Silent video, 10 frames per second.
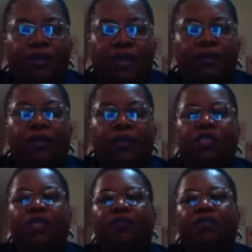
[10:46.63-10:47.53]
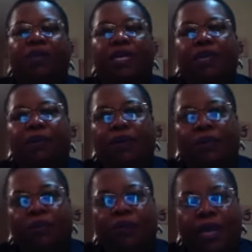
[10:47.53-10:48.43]
In other words, you have to become
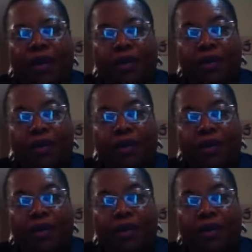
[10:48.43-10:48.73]
aware,